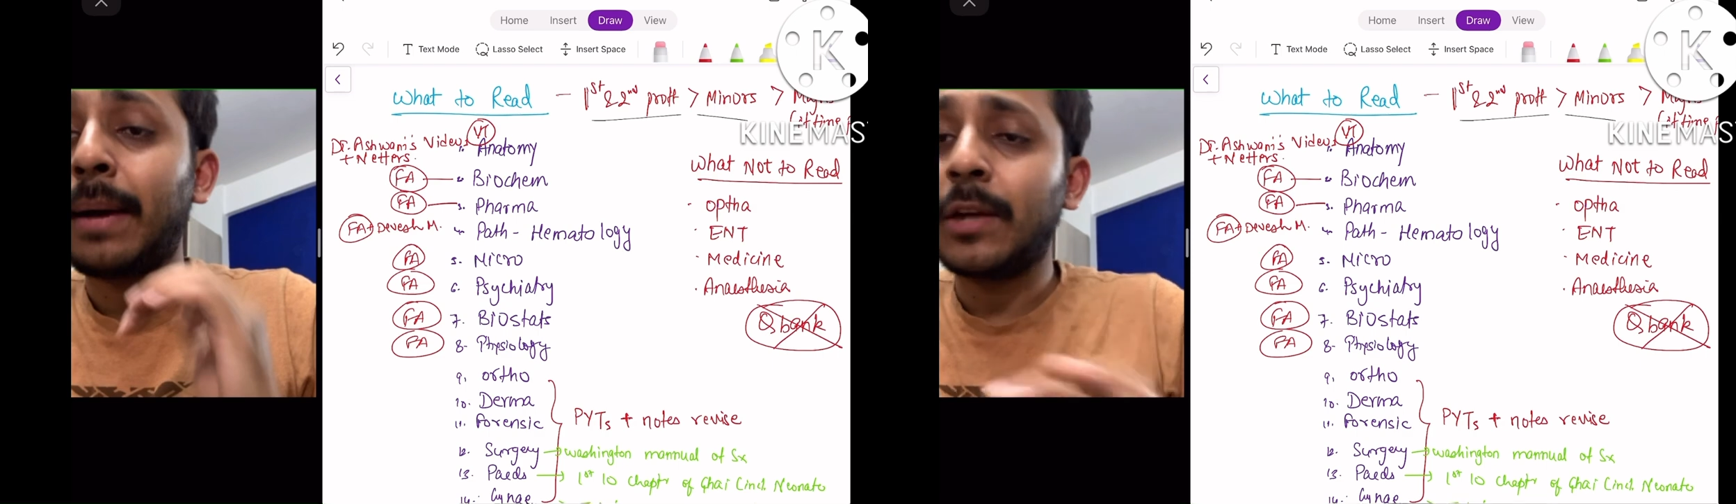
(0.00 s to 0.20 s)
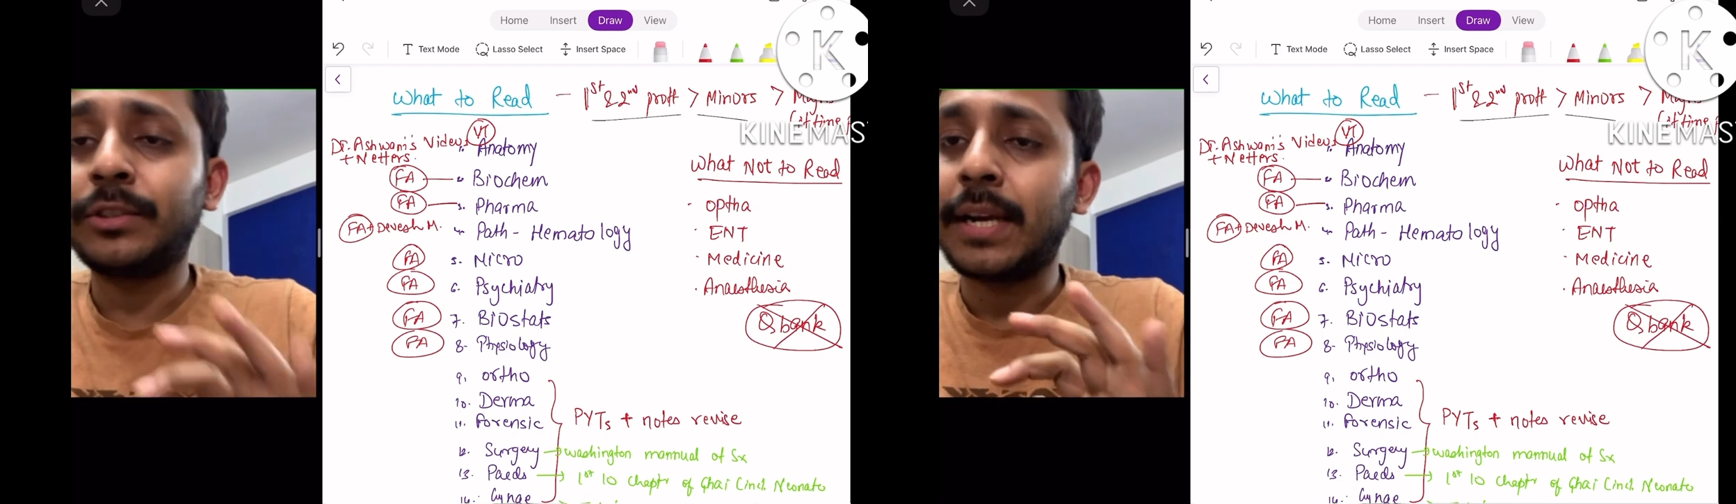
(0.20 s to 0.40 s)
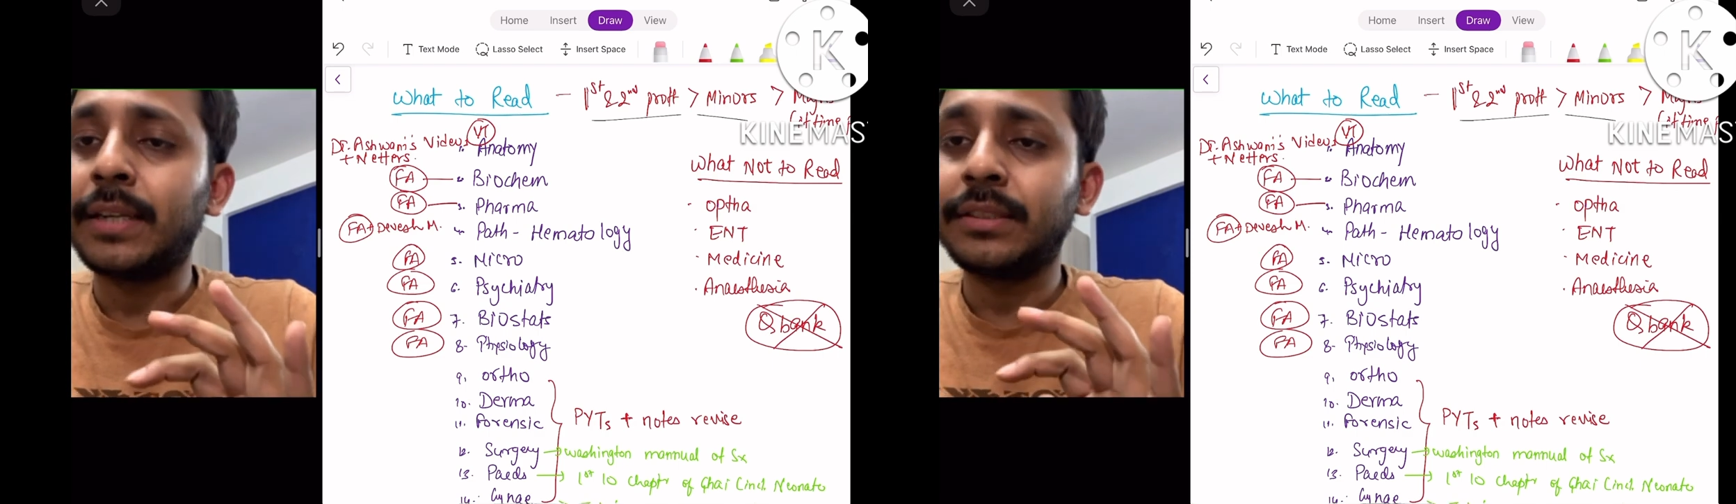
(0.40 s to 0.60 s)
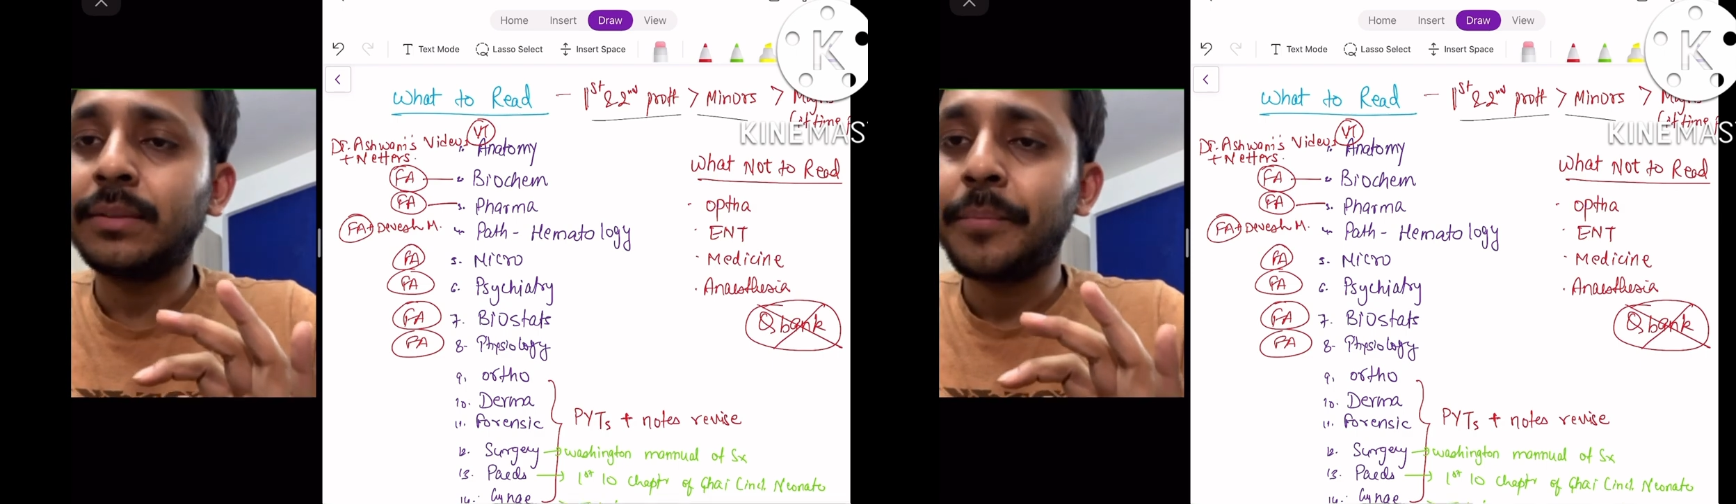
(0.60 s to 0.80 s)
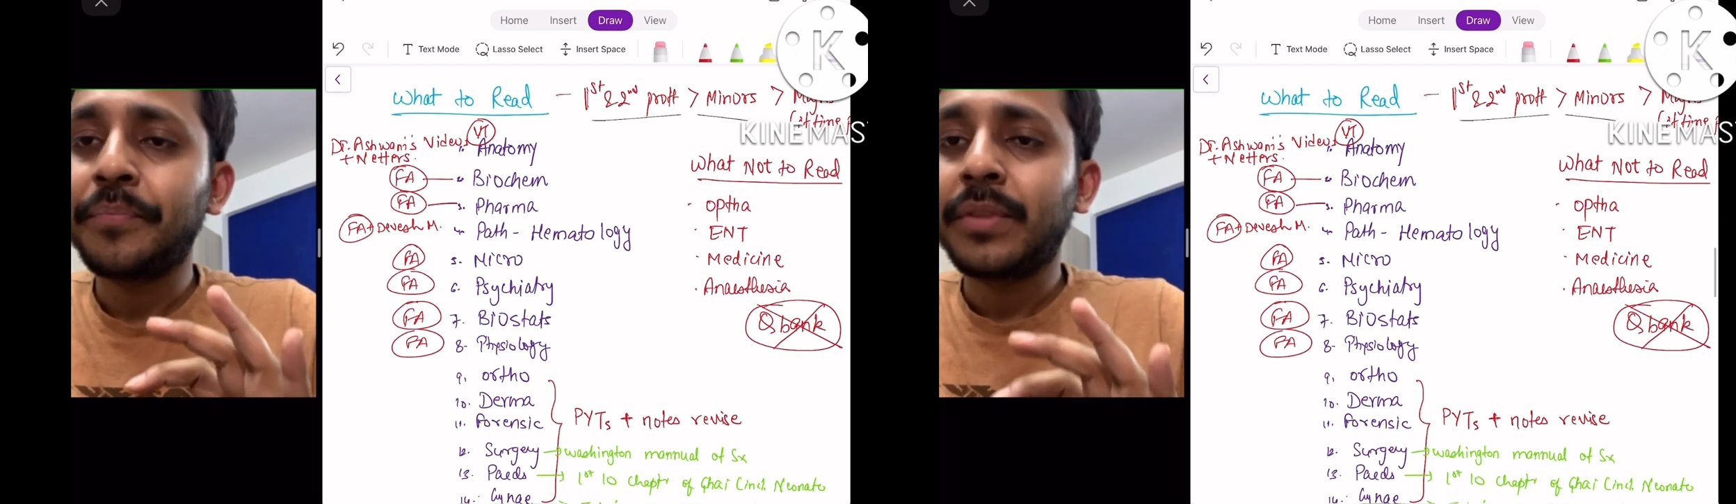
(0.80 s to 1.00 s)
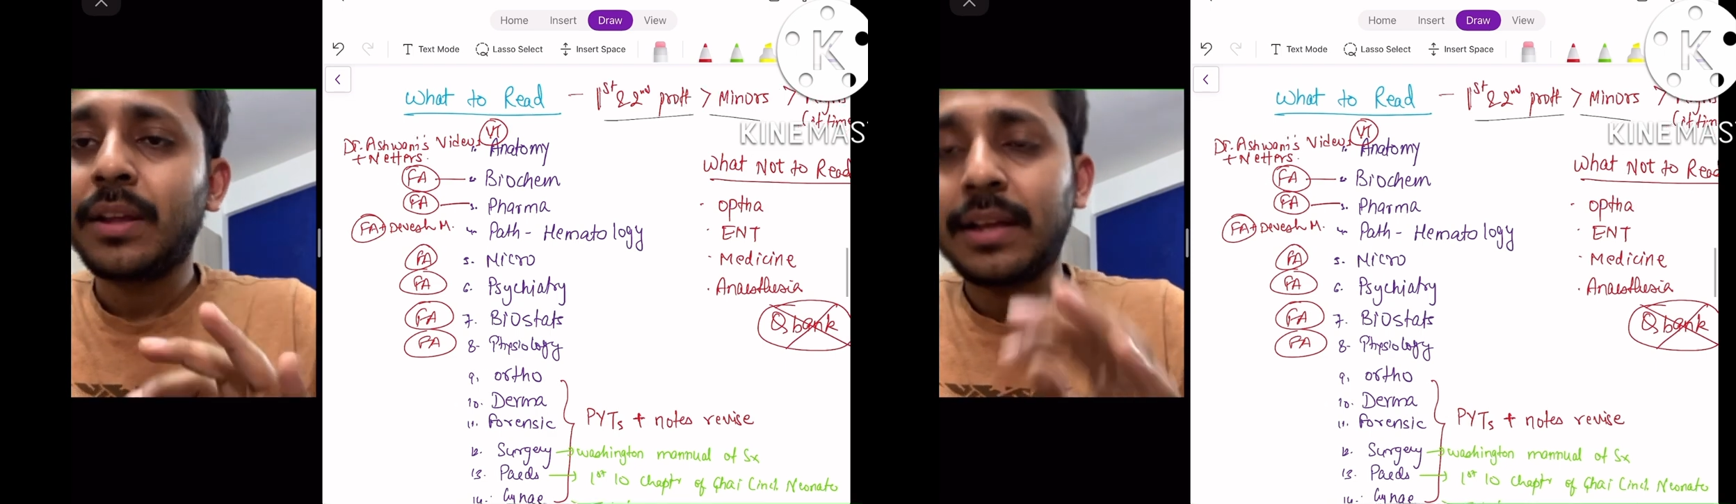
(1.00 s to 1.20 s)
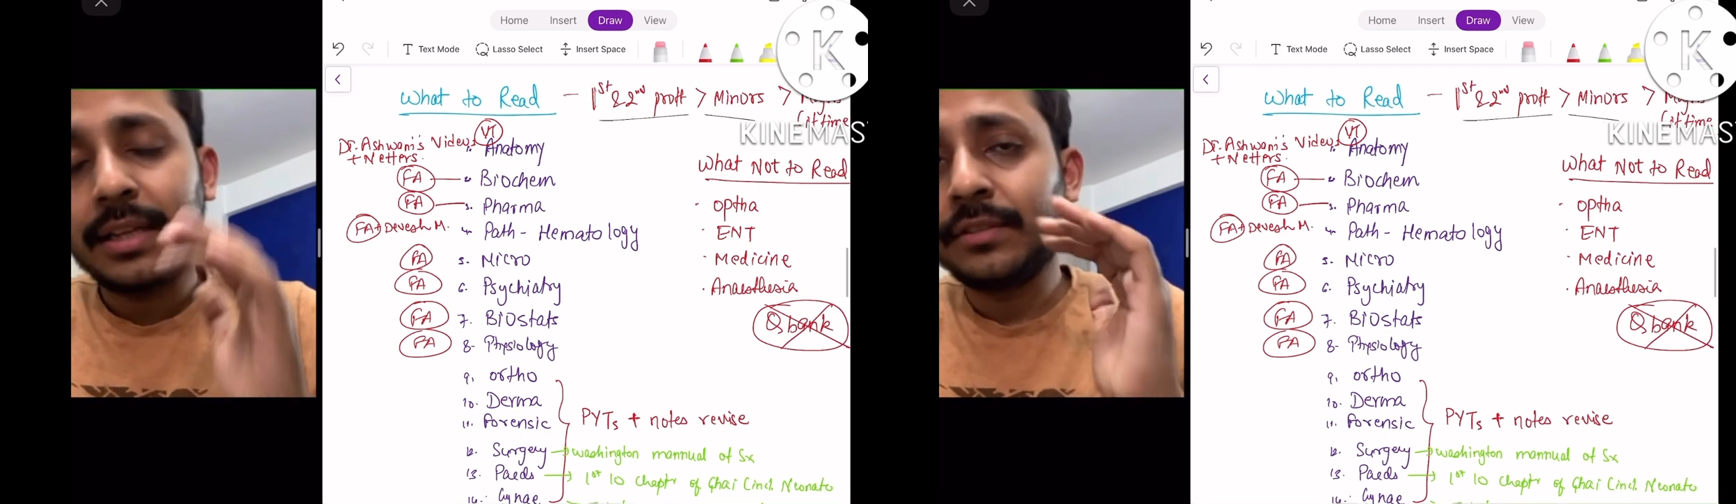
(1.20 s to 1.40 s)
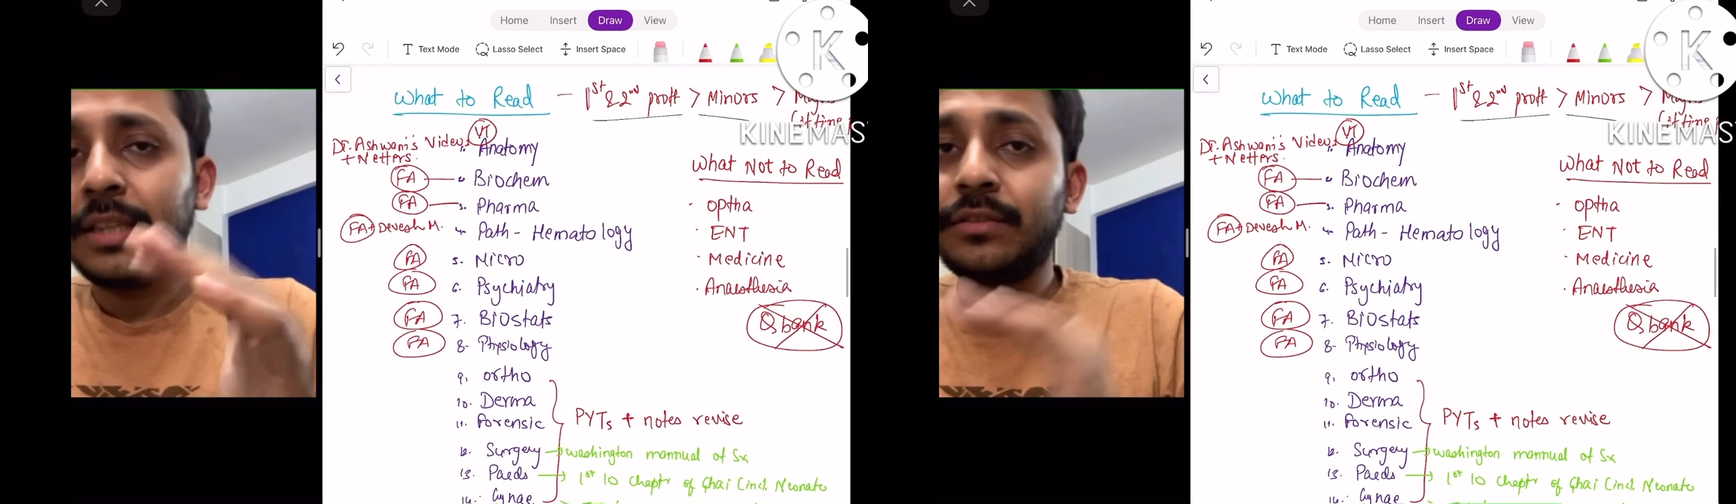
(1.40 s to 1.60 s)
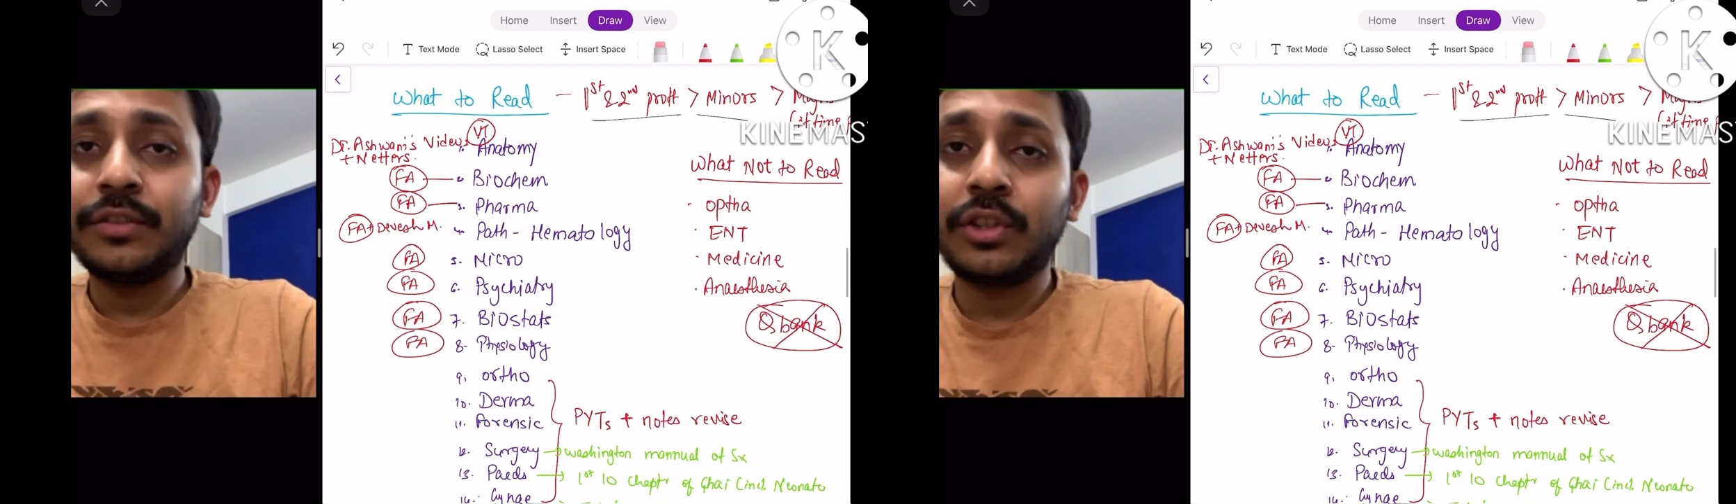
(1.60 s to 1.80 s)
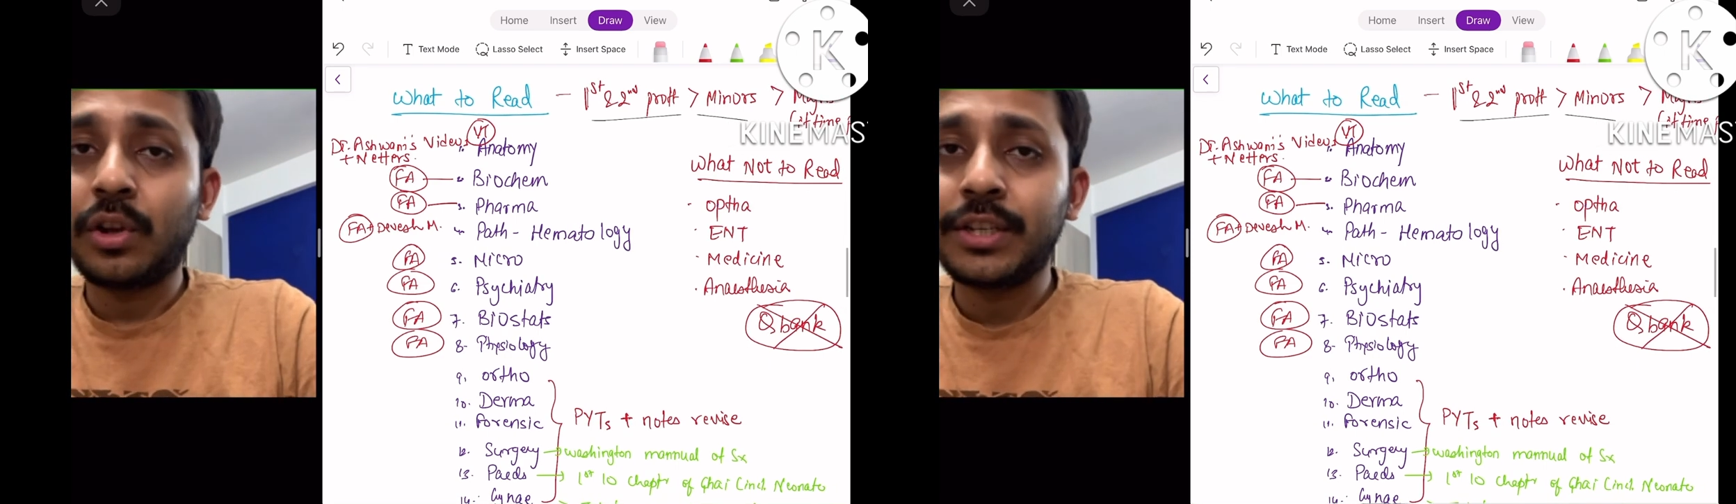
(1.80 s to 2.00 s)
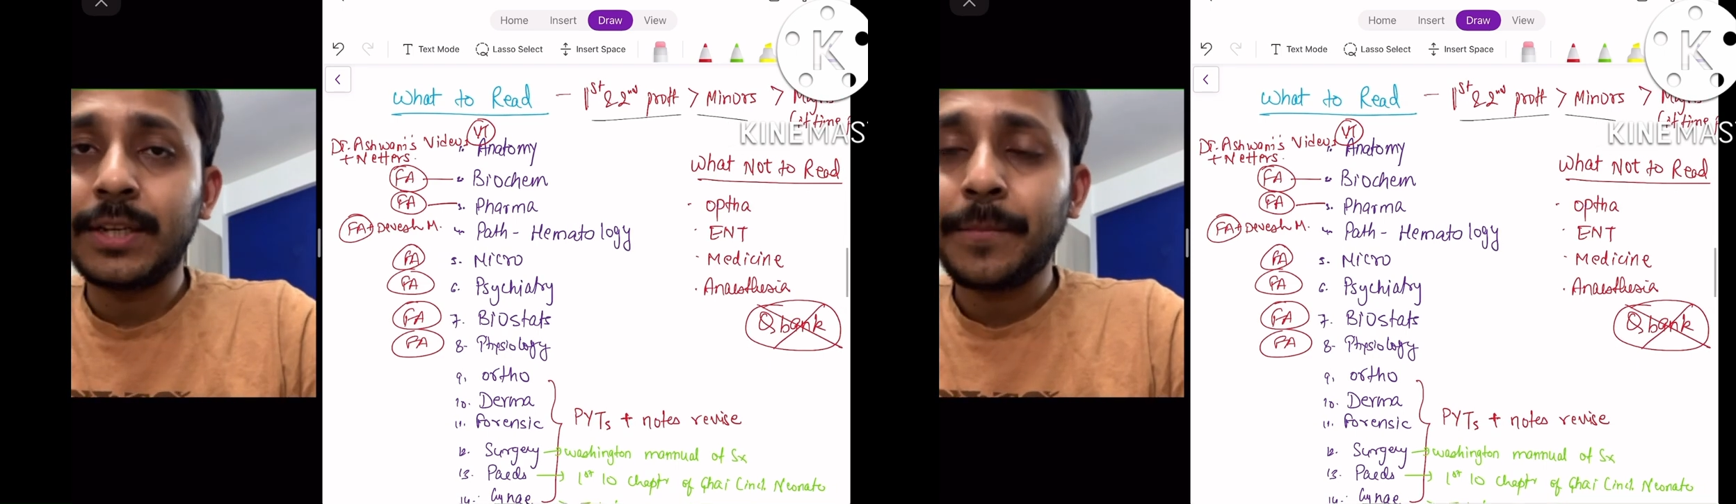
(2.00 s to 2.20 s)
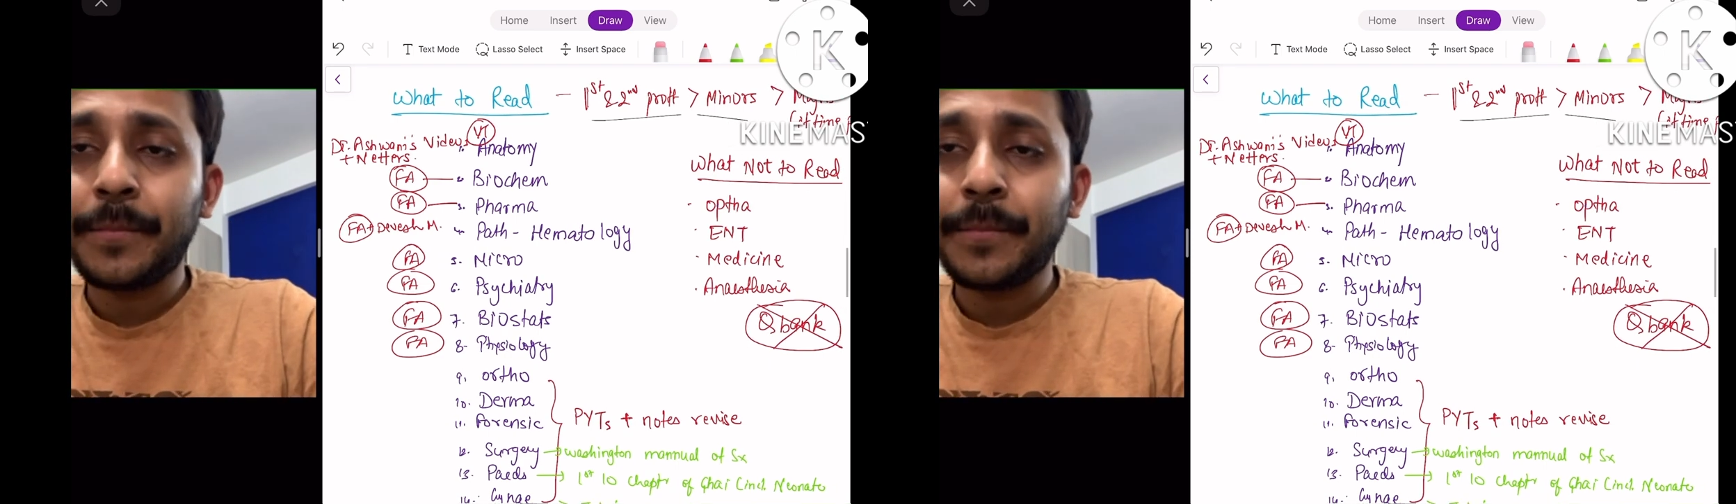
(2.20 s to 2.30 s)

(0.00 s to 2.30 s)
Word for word: biostats, as well as physiology.